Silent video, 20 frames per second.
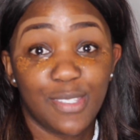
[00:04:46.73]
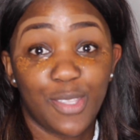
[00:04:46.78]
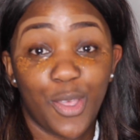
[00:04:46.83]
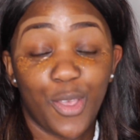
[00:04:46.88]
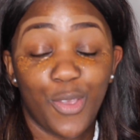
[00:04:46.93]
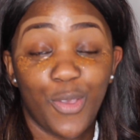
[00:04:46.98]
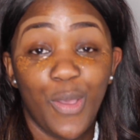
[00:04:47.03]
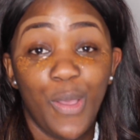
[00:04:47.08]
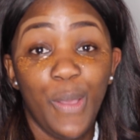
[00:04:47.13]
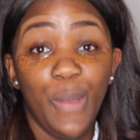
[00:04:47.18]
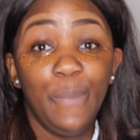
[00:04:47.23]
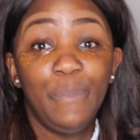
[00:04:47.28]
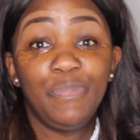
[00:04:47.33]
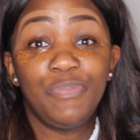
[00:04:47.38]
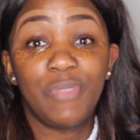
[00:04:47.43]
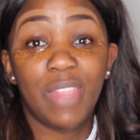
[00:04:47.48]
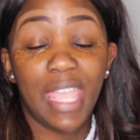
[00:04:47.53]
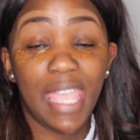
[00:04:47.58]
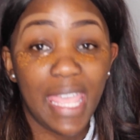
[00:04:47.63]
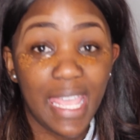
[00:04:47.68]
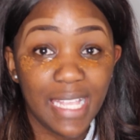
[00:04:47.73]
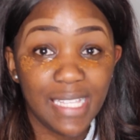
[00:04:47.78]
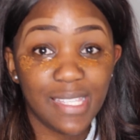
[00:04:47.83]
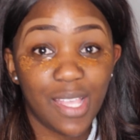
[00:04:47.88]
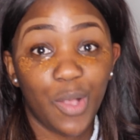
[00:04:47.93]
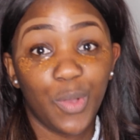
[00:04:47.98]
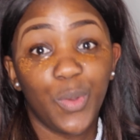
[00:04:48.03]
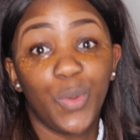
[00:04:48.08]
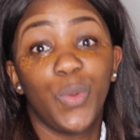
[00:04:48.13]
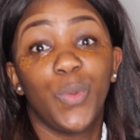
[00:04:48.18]
So his
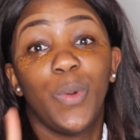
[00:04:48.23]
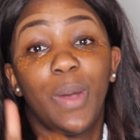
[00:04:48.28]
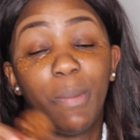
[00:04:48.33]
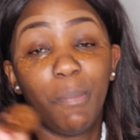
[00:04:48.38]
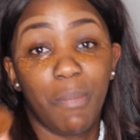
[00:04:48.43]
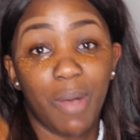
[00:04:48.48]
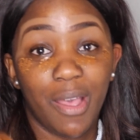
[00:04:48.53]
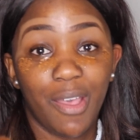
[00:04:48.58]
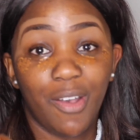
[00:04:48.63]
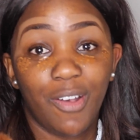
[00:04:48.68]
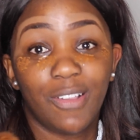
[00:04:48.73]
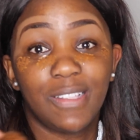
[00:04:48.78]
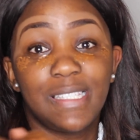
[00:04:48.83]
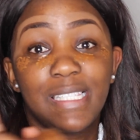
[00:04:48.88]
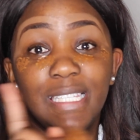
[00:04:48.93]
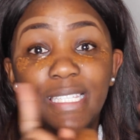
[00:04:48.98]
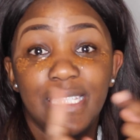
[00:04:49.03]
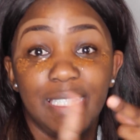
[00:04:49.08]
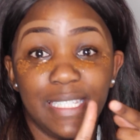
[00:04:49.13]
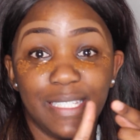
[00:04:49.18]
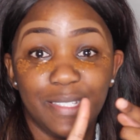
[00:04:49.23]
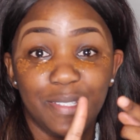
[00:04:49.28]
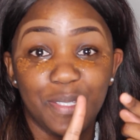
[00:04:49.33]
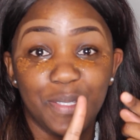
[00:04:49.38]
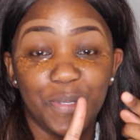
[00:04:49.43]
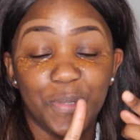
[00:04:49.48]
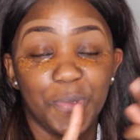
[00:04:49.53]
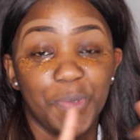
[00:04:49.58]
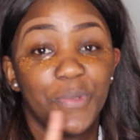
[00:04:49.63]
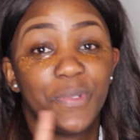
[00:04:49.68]
uncle and my auntie needed to
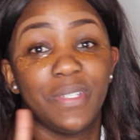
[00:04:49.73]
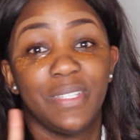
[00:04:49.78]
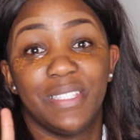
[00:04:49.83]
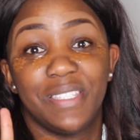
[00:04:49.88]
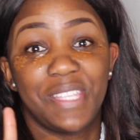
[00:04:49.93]
talk,